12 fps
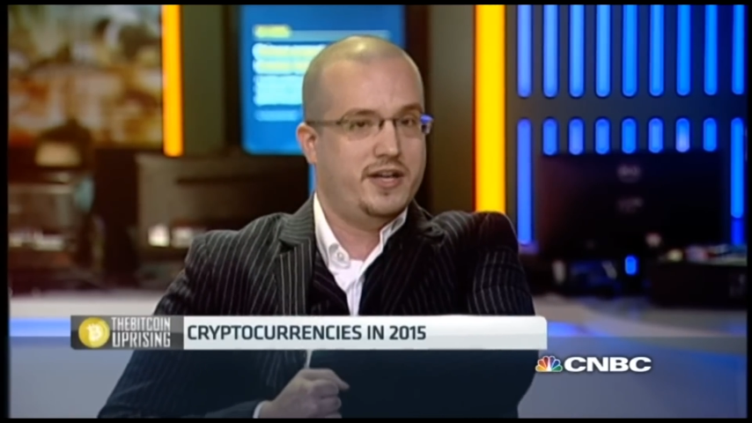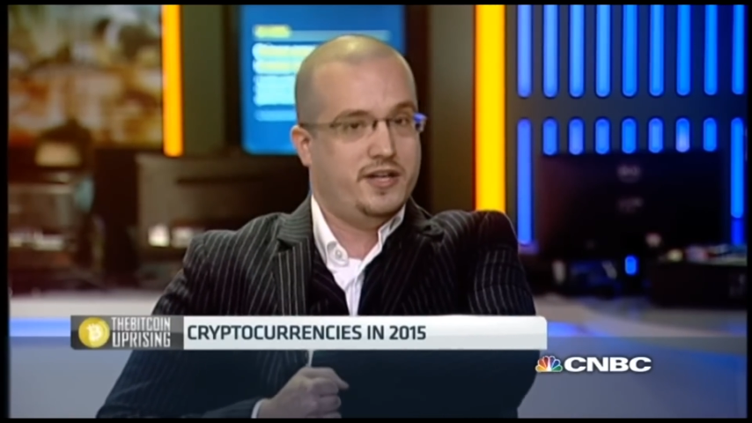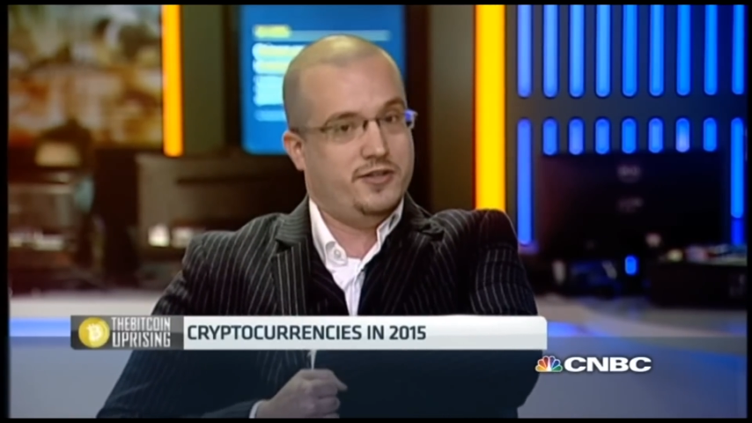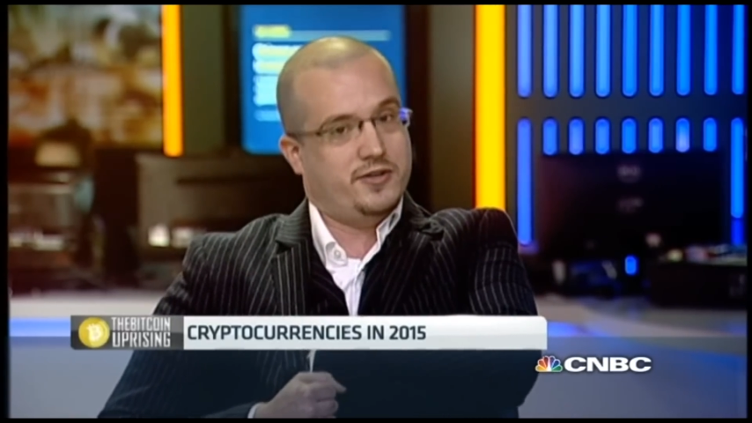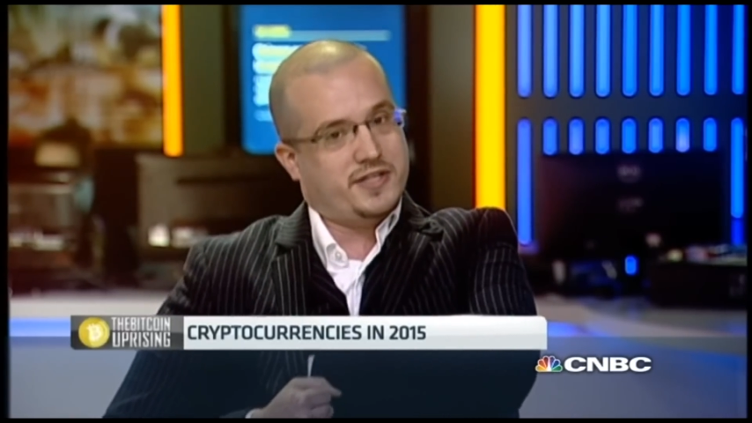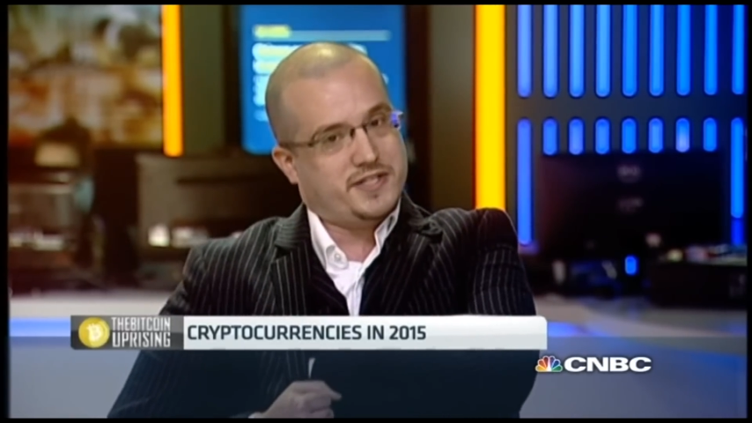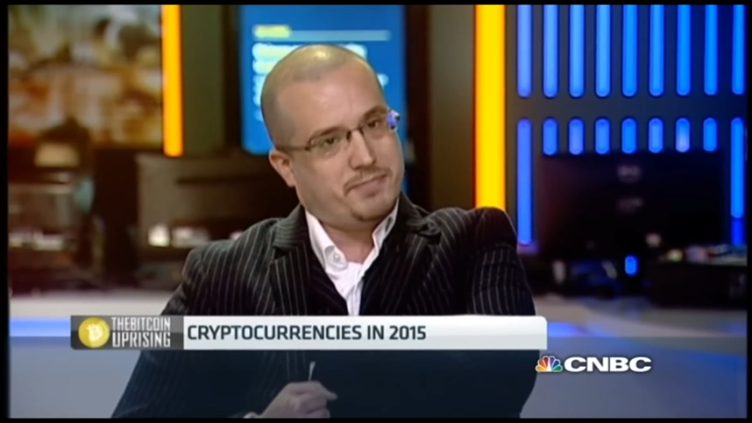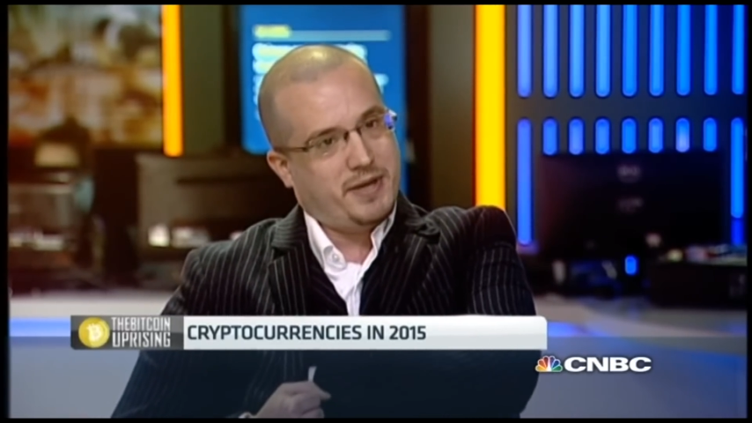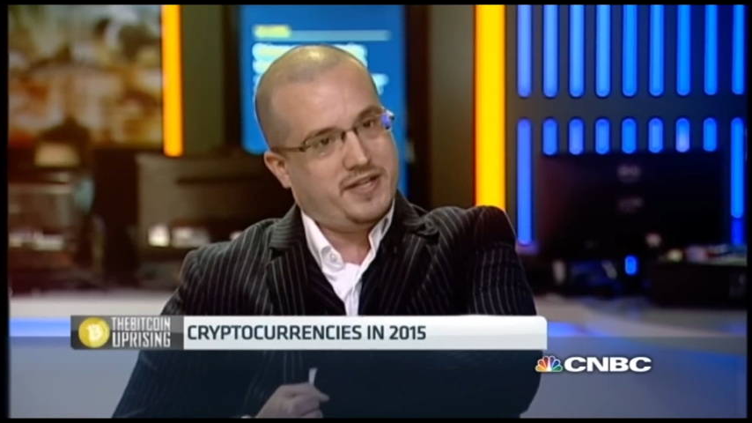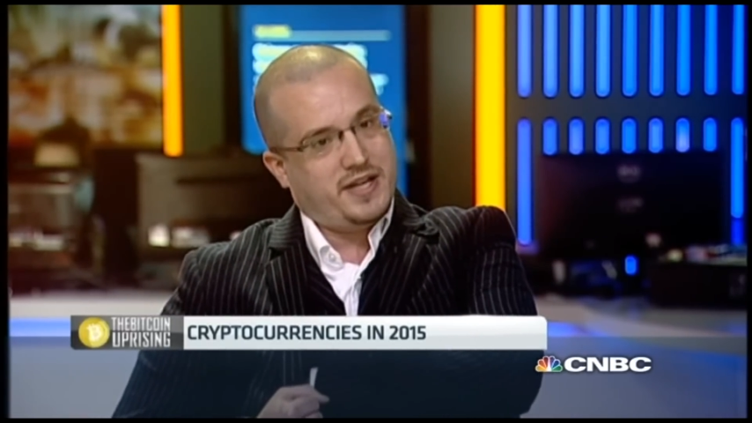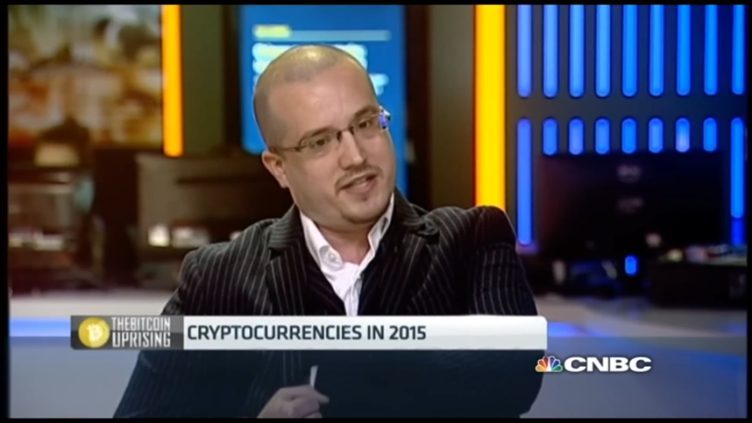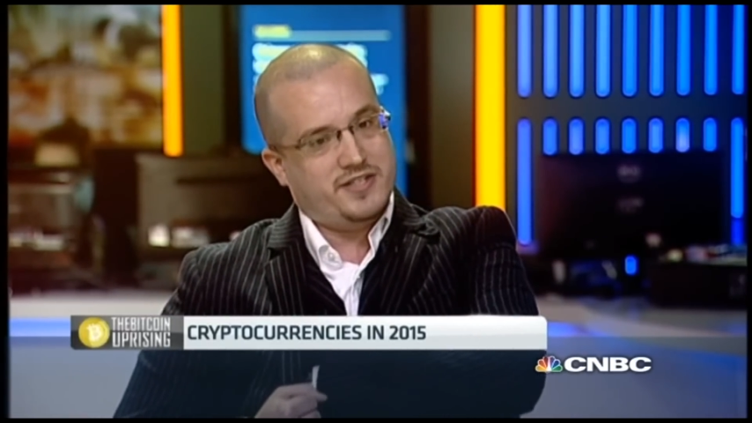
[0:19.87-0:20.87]
You can
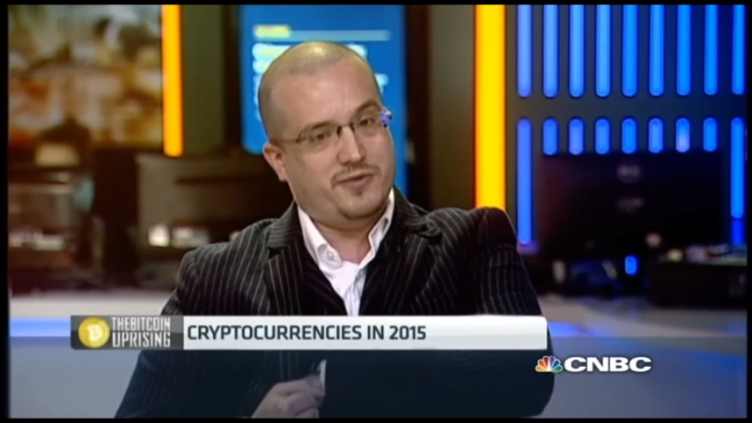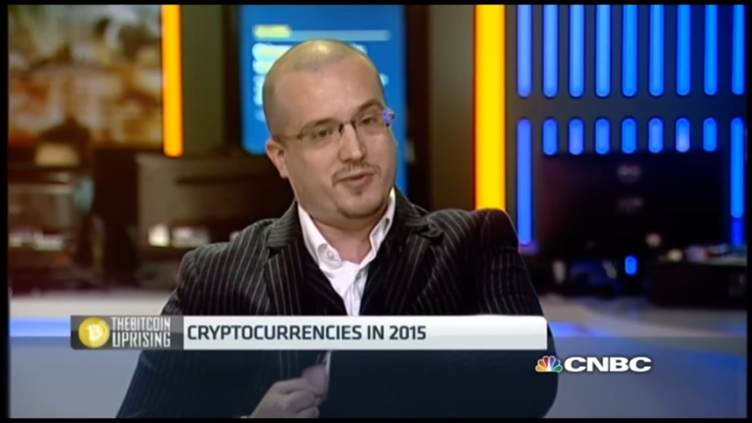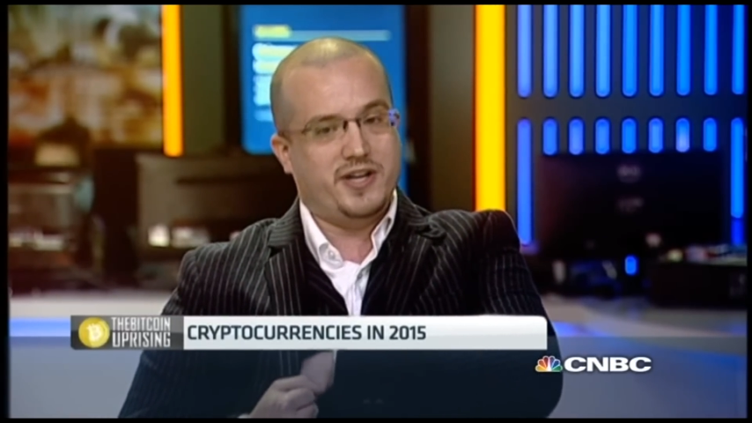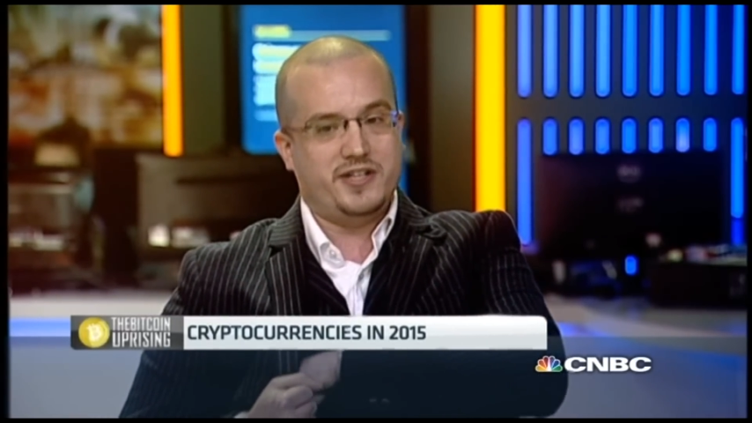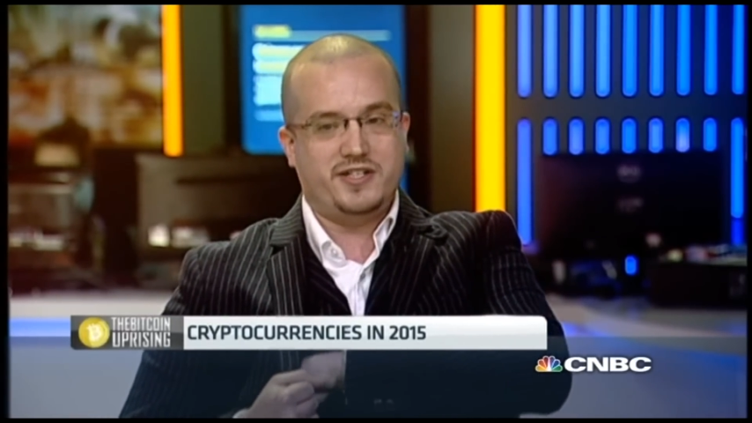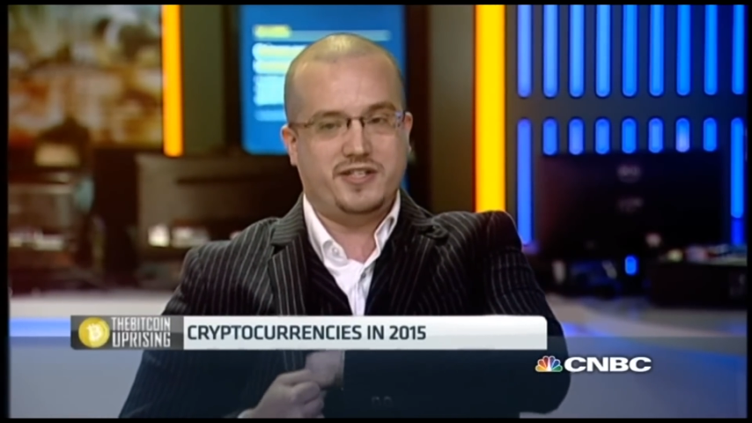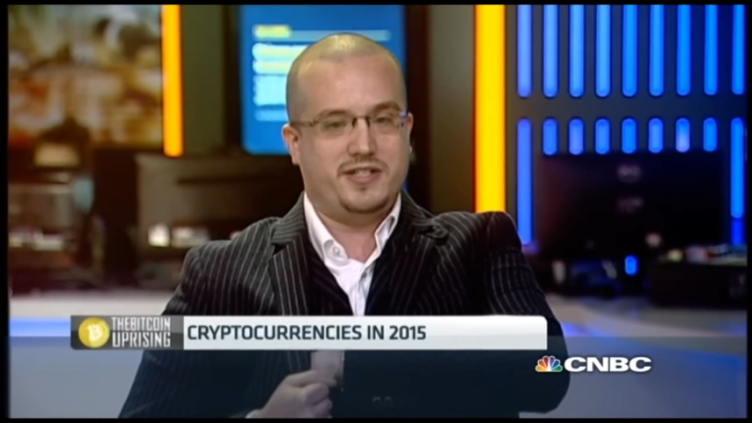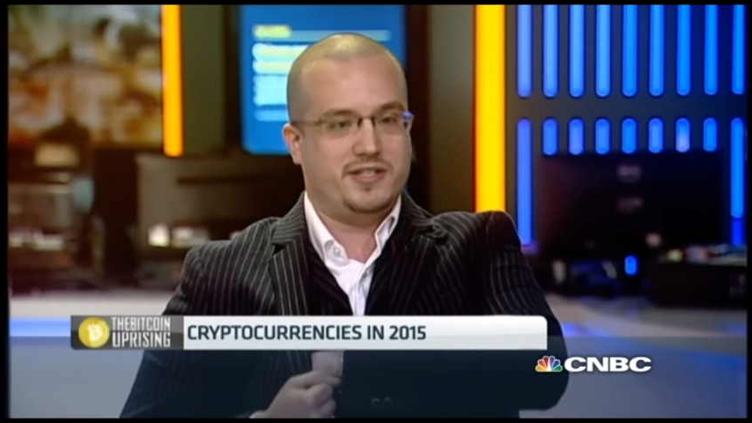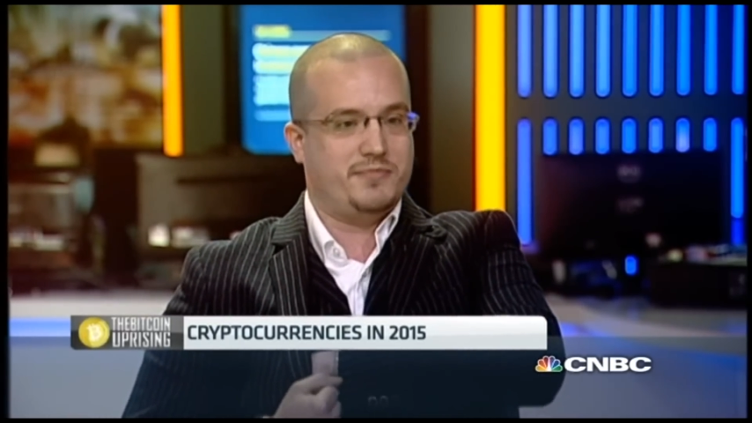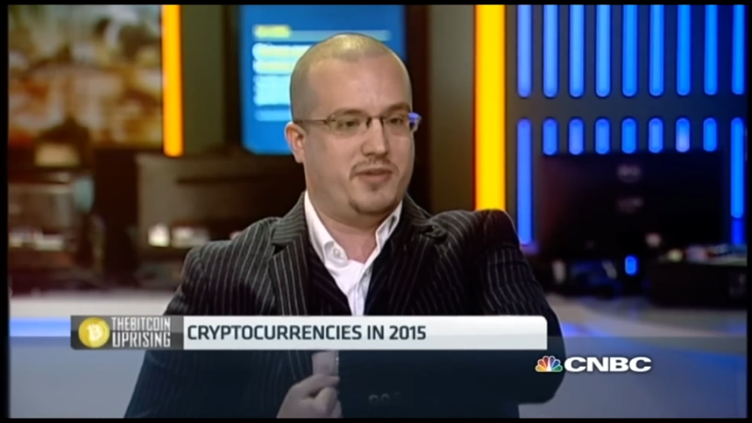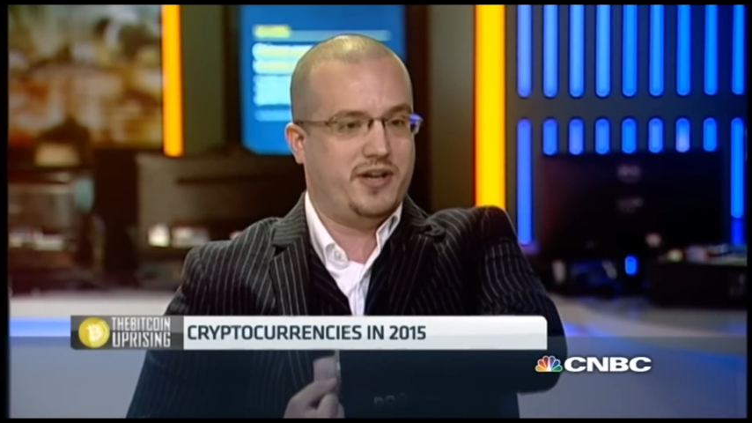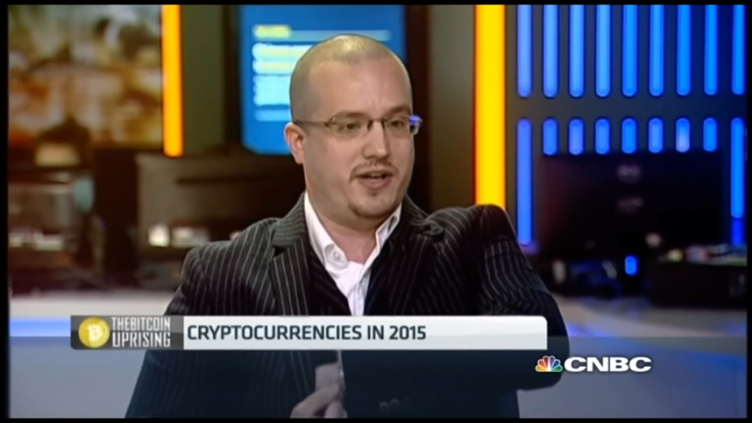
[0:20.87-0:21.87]
spend it as you wish. This is
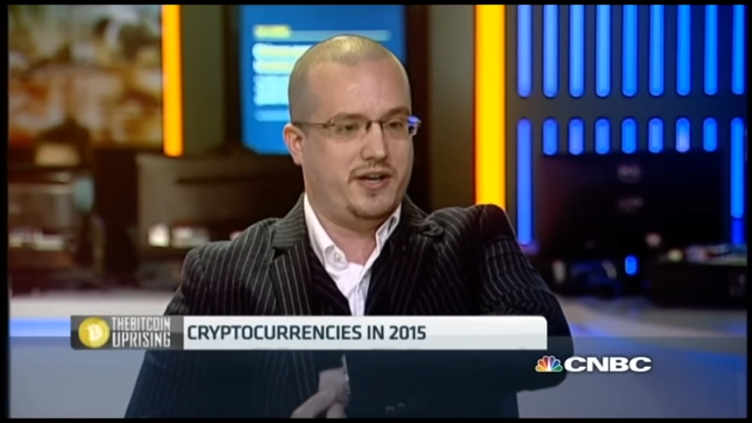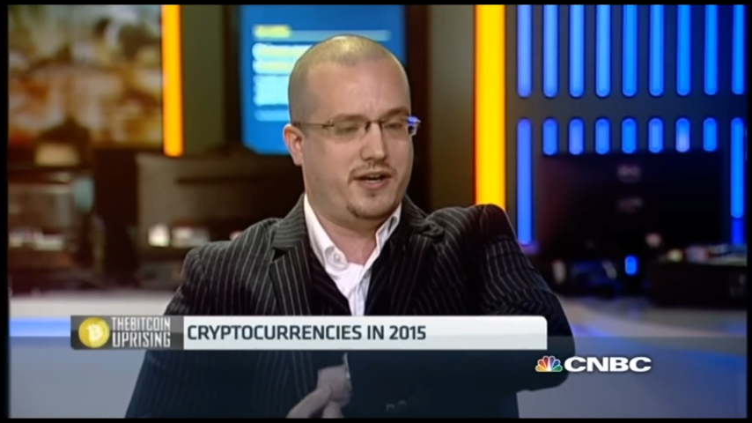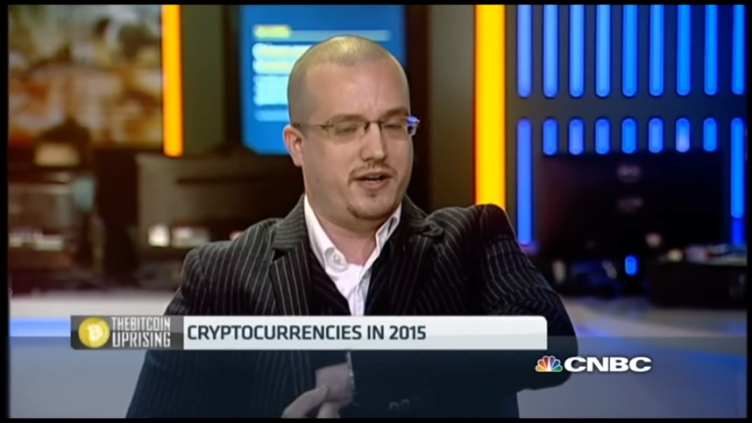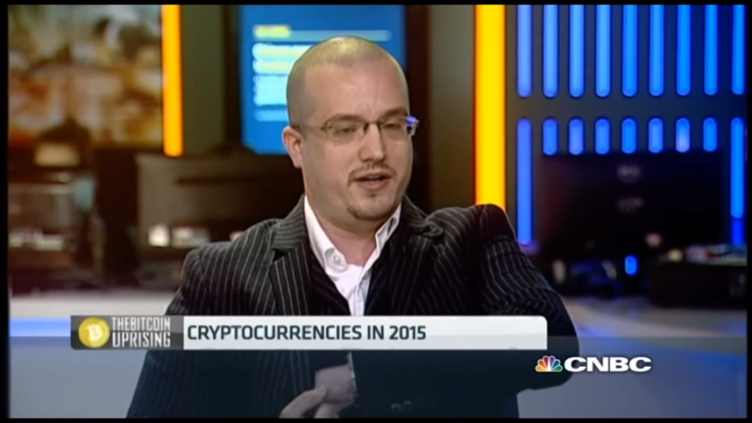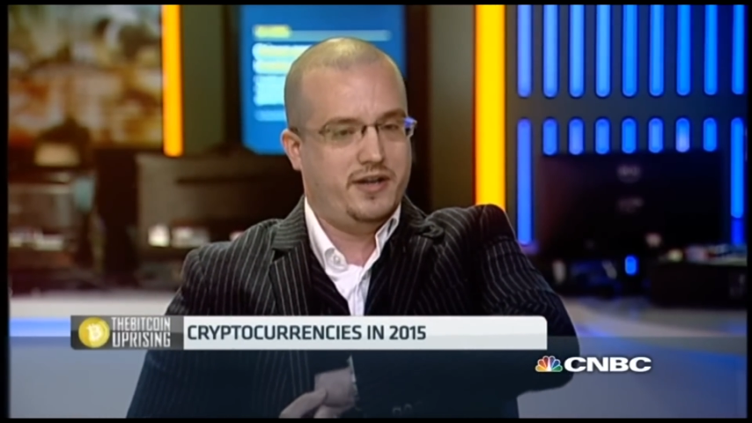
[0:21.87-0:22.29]
my